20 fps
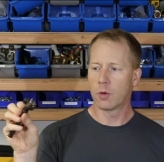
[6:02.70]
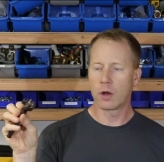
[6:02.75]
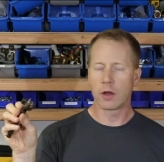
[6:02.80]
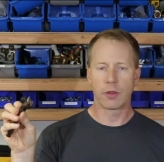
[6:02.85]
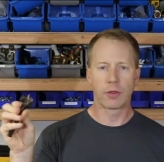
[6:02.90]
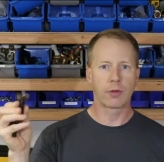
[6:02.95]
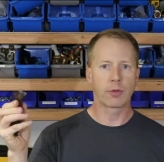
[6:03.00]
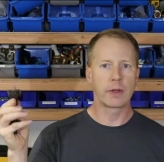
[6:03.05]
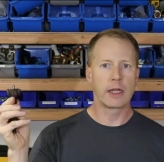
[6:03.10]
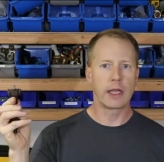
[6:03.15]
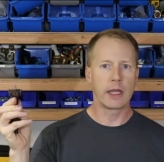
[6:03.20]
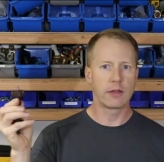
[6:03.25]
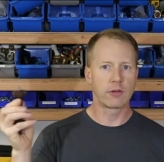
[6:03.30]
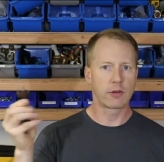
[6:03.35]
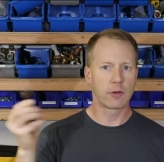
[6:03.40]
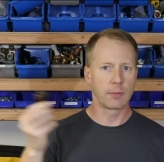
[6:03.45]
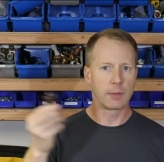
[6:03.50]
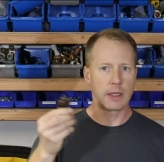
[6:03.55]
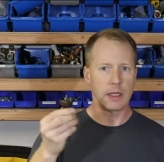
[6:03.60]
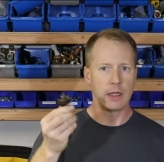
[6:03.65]
1 3/8
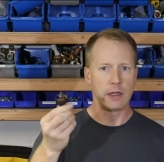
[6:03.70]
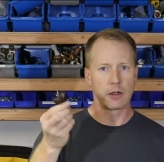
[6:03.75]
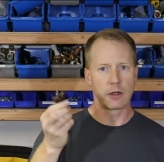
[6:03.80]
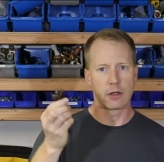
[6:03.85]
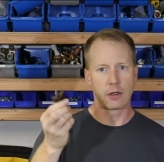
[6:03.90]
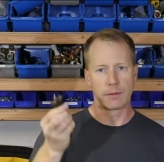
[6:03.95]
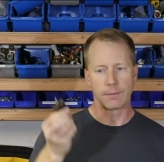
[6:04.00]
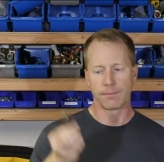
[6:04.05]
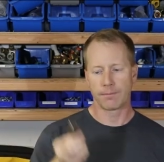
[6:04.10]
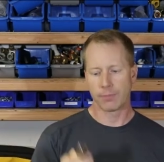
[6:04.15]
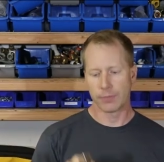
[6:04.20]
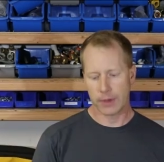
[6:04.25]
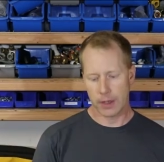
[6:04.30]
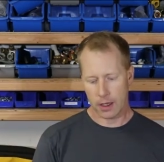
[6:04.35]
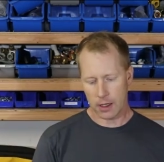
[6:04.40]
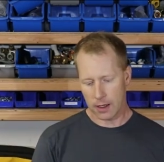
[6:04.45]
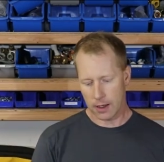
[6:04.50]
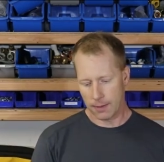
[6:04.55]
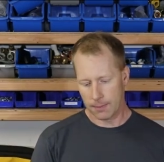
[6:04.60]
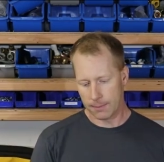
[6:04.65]
will be your
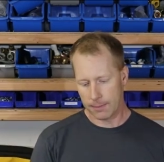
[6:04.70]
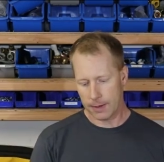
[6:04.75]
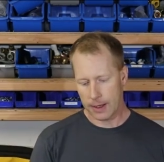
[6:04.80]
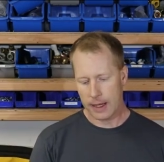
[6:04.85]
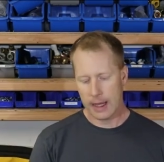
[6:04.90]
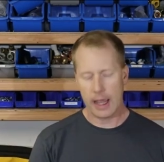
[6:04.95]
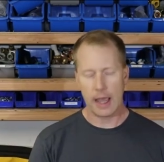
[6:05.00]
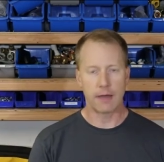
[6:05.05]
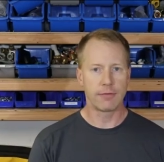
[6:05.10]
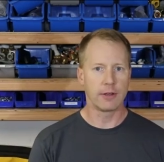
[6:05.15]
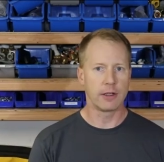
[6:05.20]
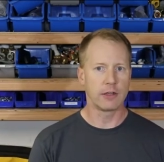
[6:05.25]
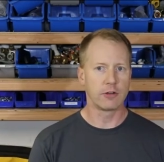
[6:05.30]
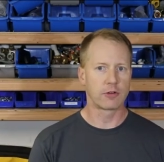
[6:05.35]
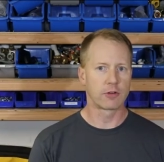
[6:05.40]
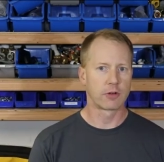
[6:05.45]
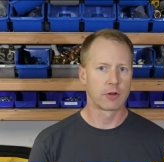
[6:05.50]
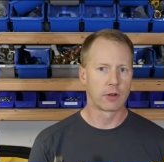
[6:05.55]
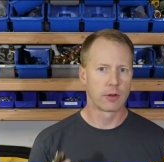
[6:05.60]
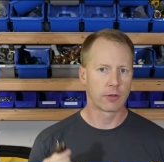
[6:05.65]
1/2
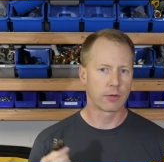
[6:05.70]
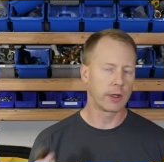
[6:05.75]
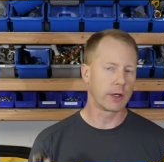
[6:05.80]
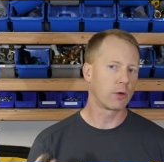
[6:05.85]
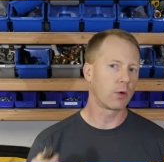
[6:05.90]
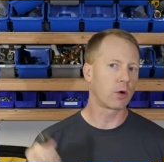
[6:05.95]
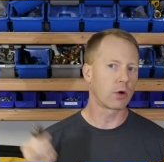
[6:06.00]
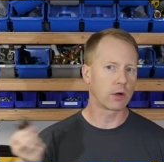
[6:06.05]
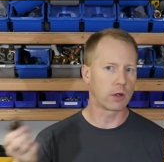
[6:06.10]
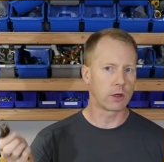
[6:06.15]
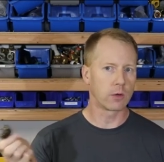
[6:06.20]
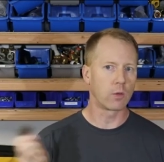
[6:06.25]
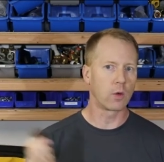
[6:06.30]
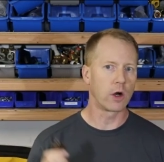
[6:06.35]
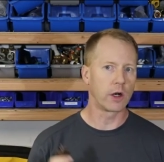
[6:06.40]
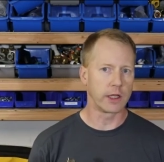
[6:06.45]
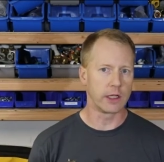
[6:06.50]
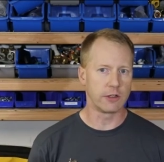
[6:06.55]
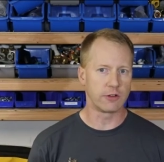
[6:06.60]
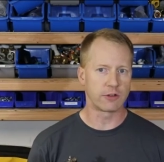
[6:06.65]
inch, 3/4 and
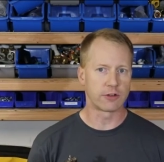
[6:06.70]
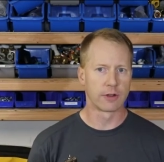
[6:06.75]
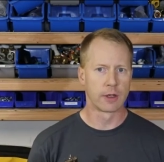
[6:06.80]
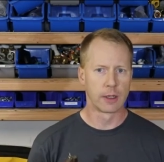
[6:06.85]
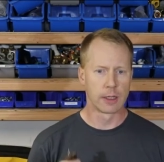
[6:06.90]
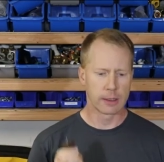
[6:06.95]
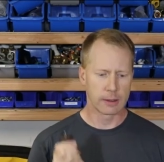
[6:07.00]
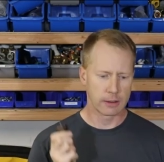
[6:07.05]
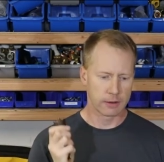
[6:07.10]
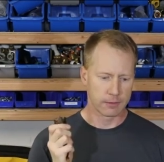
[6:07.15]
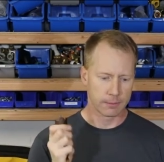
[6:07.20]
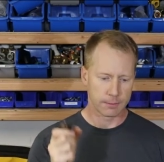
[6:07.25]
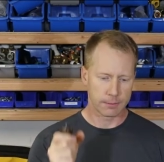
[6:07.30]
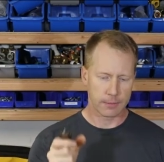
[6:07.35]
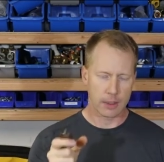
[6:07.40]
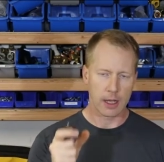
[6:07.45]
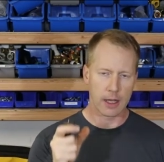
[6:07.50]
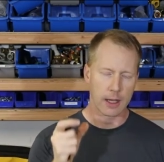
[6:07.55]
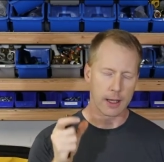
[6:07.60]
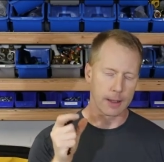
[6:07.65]
1 inch
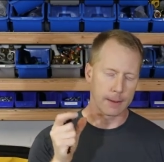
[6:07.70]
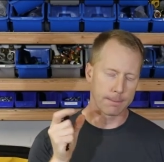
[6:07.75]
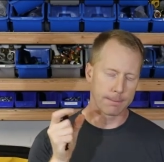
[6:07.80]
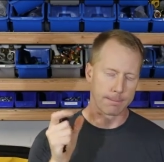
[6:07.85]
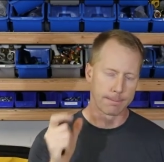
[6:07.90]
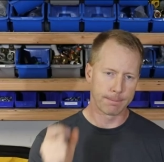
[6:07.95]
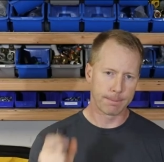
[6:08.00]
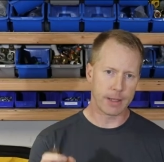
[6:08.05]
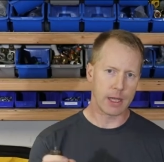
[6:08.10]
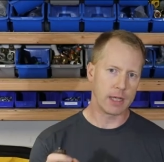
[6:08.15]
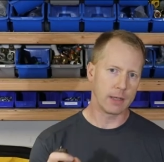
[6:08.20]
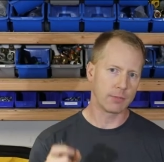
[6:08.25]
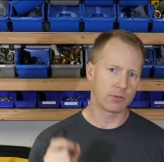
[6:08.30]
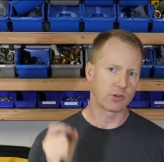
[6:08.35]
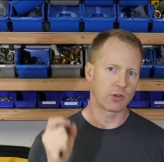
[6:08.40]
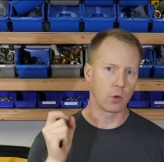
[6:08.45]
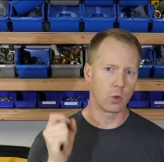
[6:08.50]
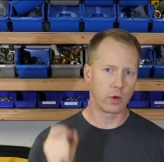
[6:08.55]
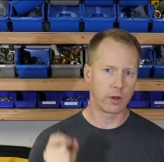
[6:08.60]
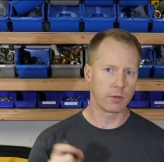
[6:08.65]

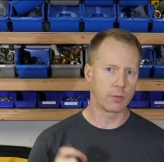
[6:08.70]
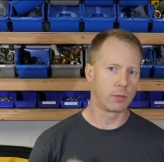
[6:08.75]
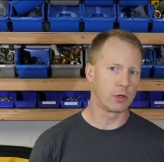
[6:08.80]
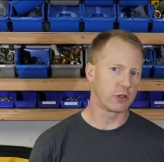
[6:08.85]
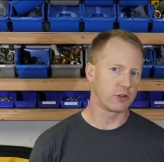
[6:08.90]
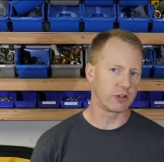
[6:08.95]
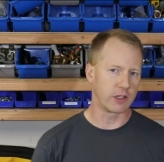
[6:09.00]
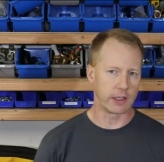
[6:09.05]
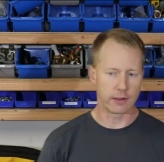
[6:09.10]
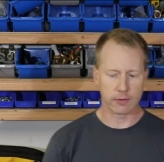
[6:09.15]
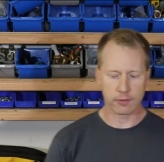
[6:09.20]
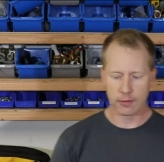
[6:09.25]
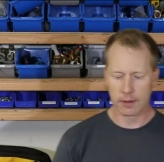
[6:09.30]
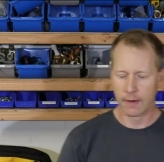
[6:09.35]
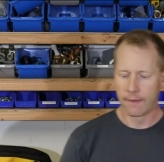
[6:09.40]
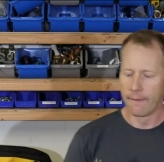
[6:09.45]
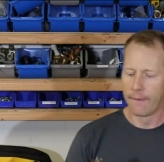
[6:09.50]
pipes with bushings.